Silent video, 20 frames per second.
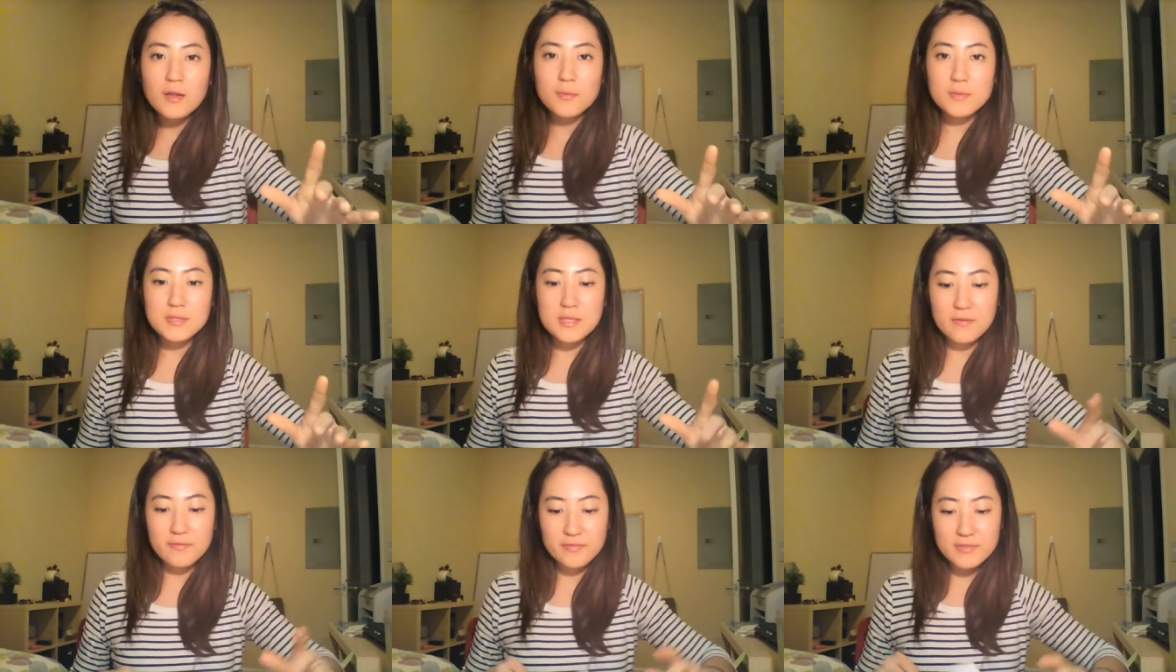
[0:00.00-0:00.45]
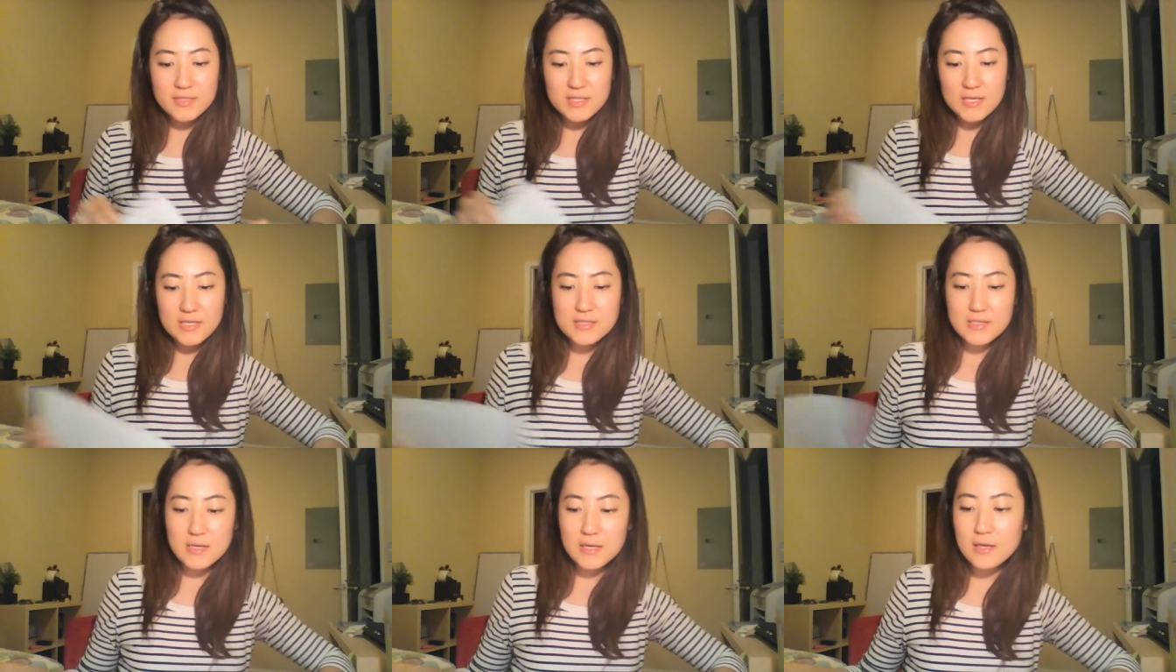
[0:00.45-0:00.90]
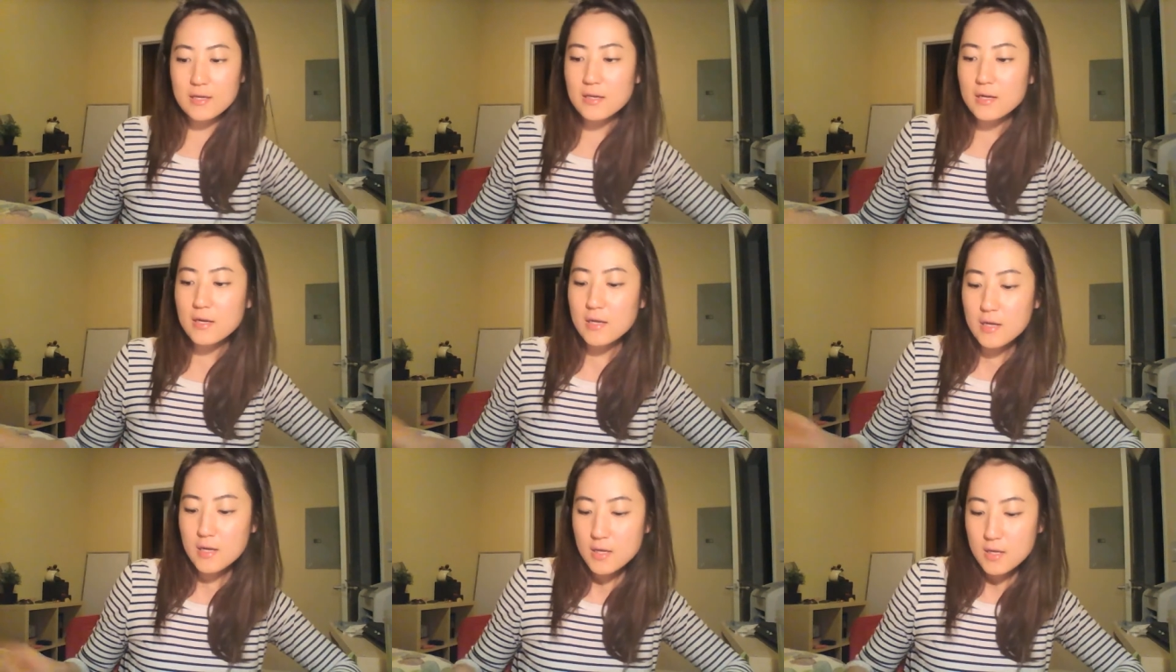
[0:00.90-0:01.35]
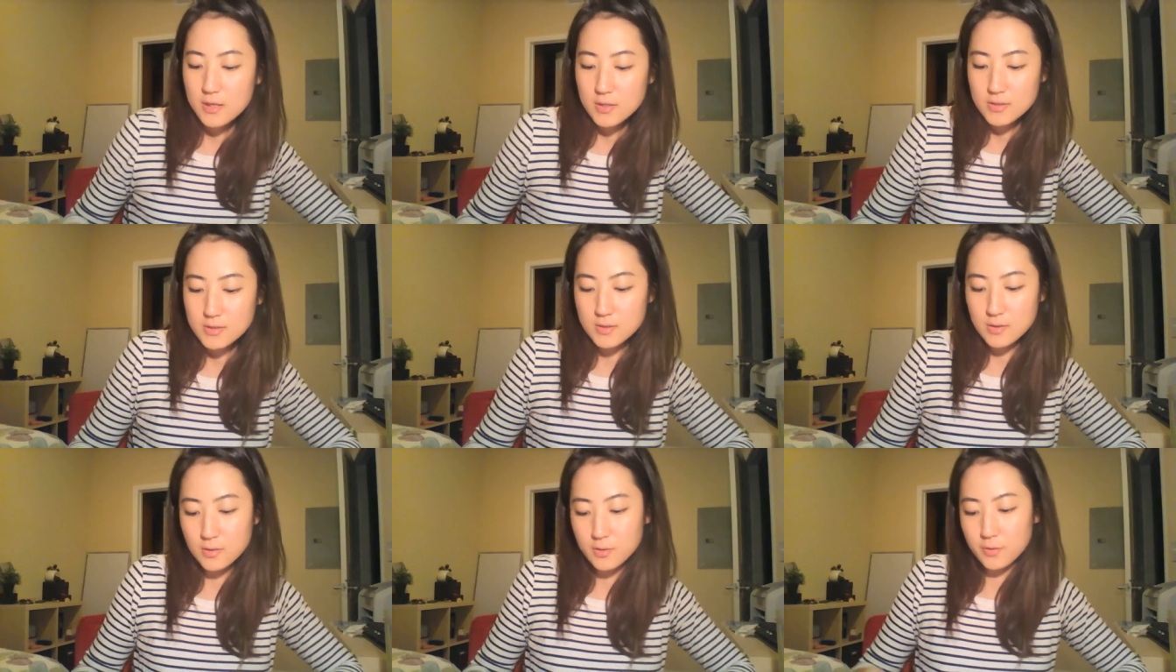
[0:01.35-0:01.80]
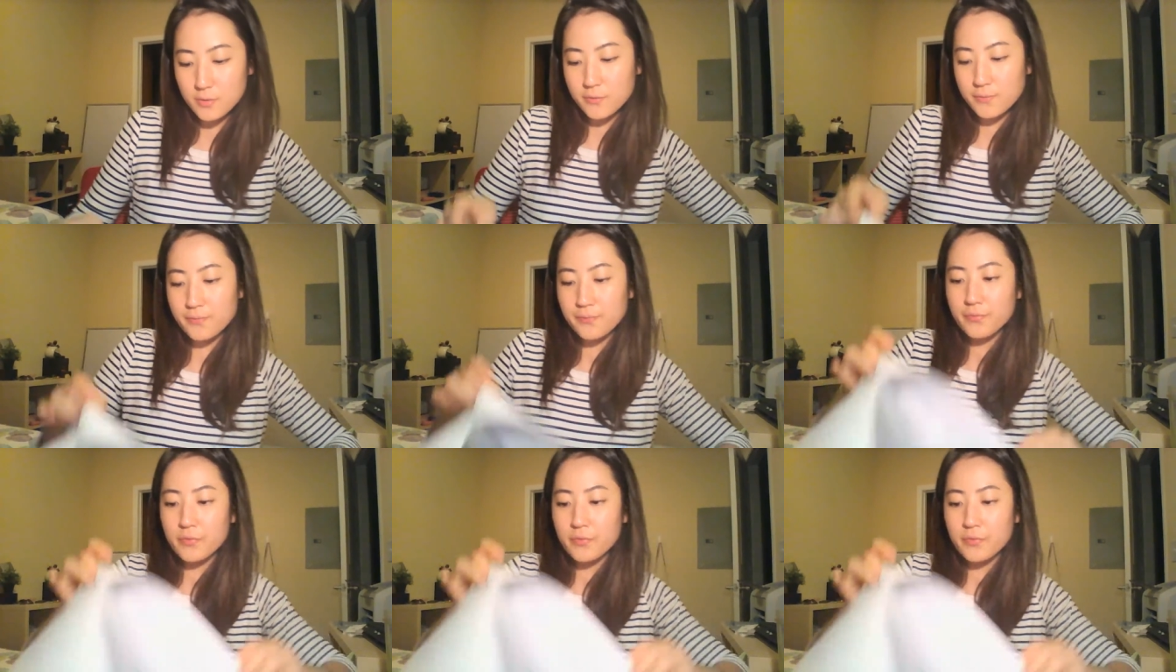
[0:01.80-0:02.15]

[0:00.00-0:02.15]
he was emphasizing it. So,